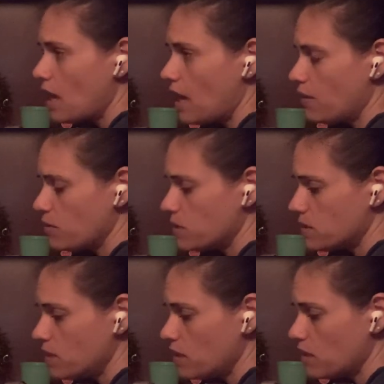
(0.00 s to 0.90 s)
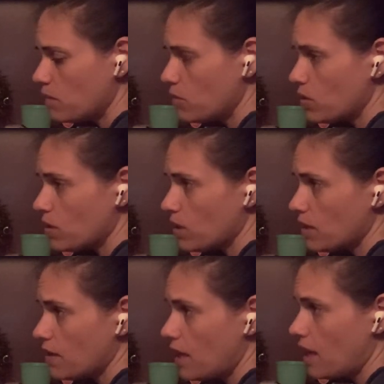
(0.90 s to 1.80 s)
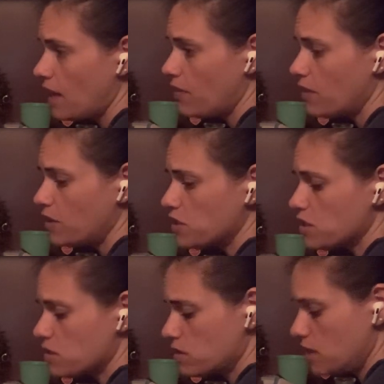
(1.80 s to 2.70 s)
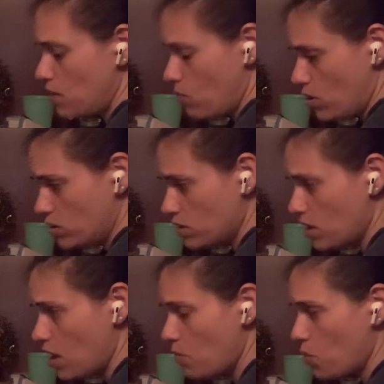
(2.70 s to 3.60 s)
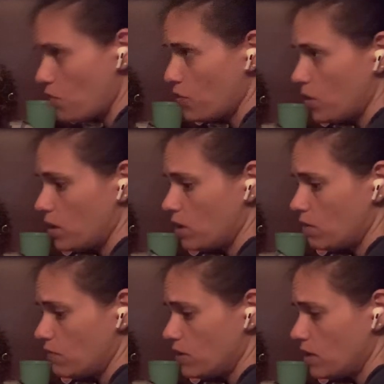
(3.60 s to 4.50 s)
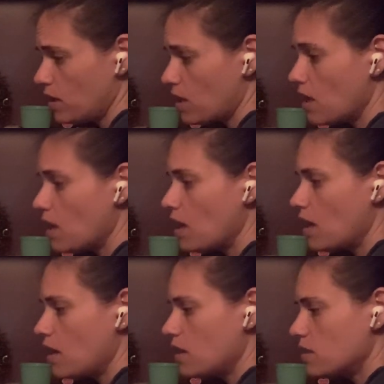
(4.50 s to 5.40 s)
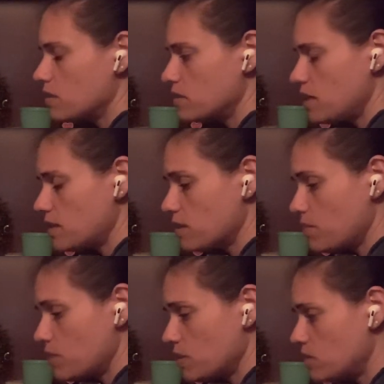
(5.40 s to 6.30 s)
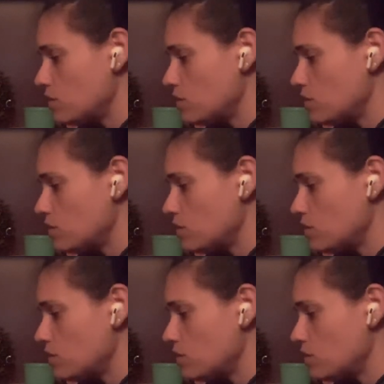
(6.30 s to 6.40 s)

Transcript: And they're seeing them look like that and they want to come over and I feel like say something to